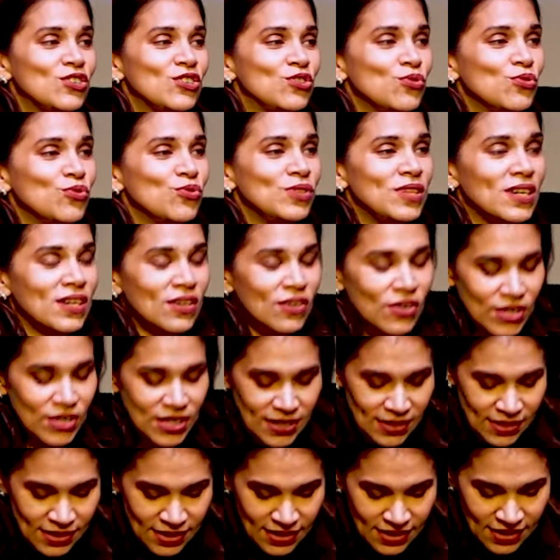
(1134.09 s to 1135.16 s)
to the
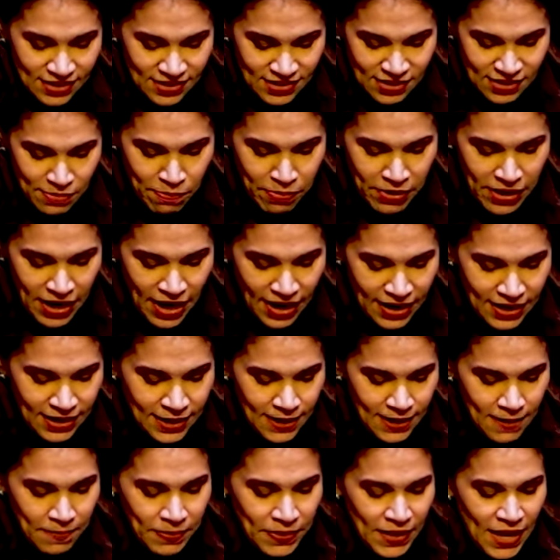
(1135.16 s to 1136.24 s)
Corinthians'
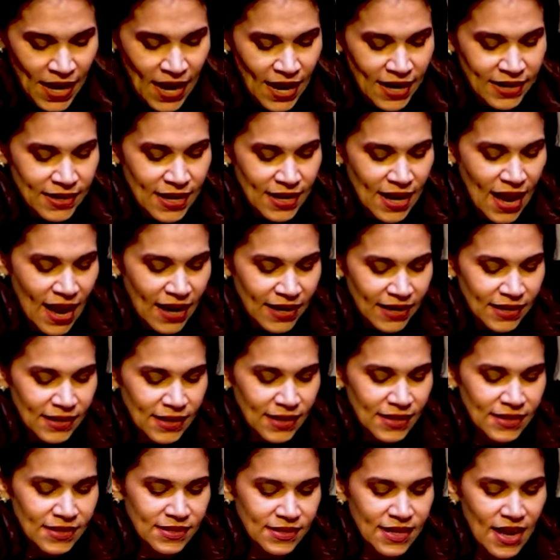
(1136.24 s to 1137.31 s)
pride and
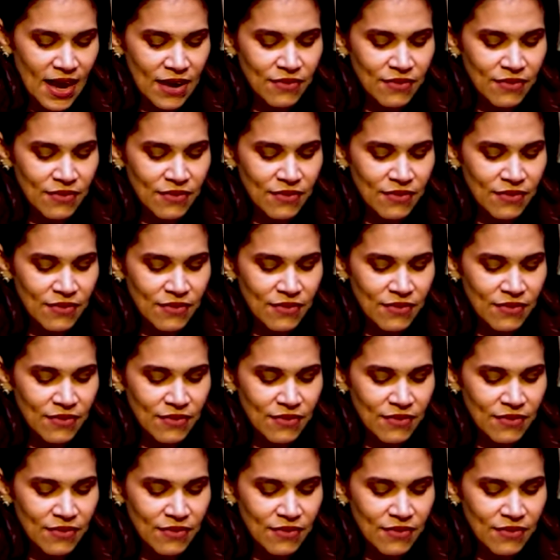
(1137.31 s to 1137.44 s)
arrogance.